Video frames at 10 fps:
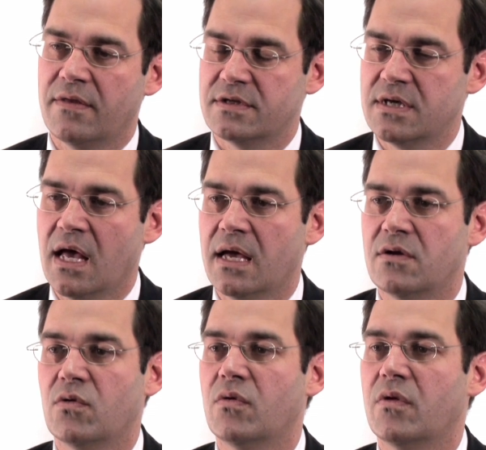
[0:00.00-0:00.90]
other
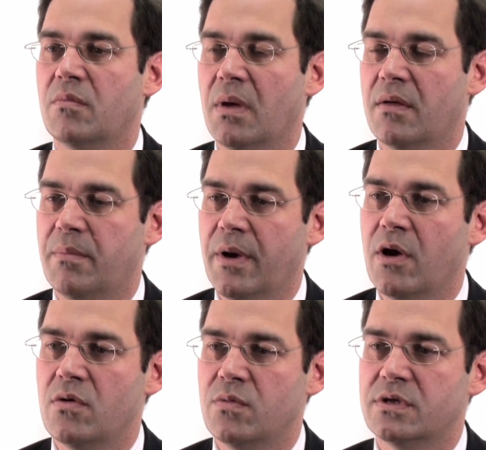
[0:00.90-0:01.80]
side, or a
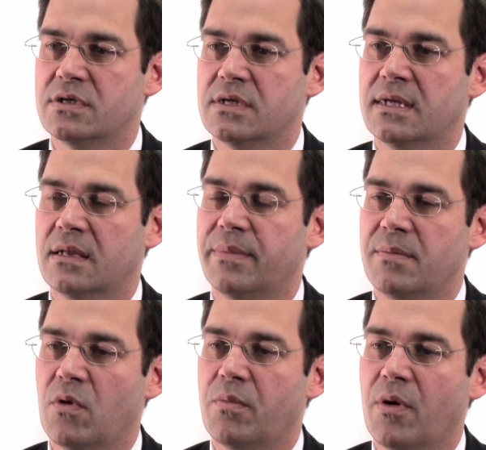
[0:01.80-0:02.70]
bone which is a little bit
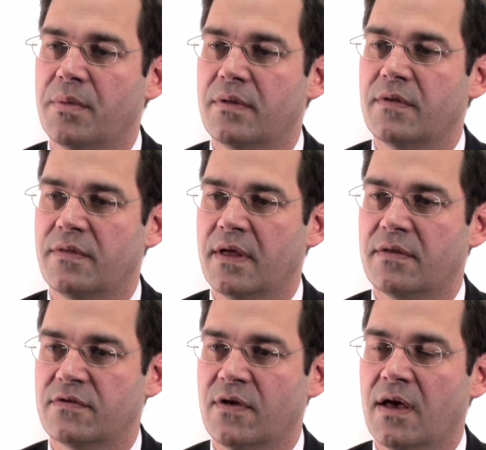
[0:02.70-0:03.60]
more prominent than the
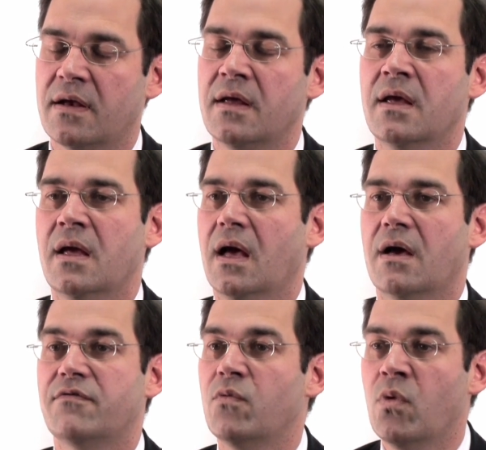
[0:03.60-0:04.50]
other side.
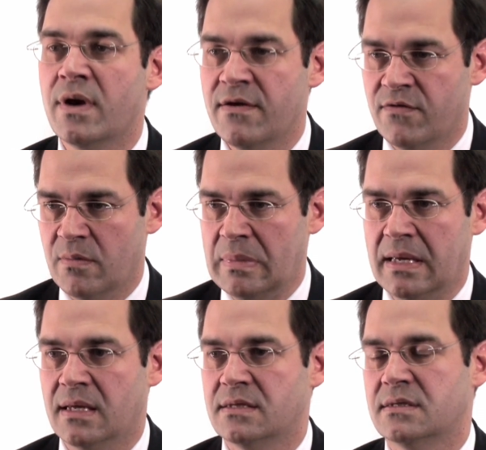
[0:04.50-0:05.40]
For whatever it
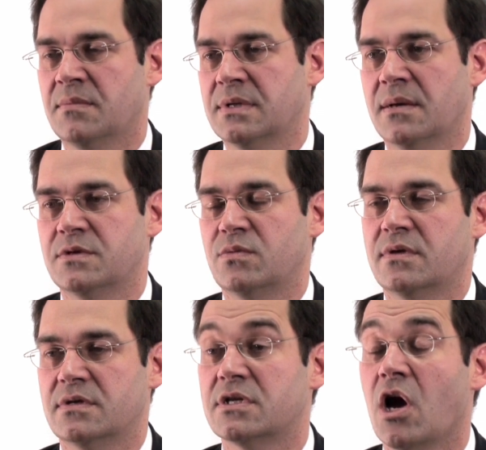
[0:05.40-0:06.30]
be, it's sometimes with
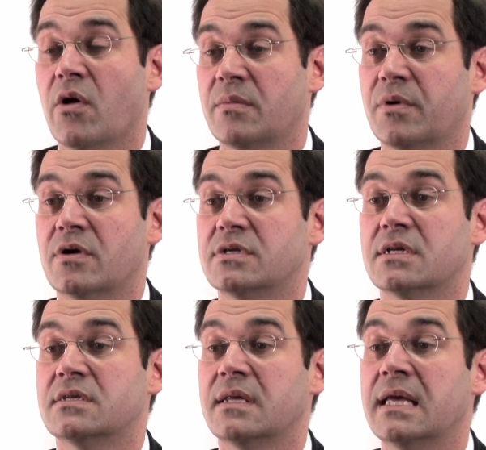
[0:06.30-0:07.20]
the scarring
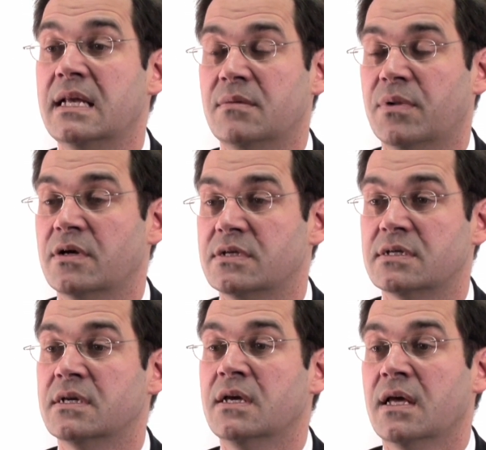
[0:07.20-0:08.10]
process and the healing process,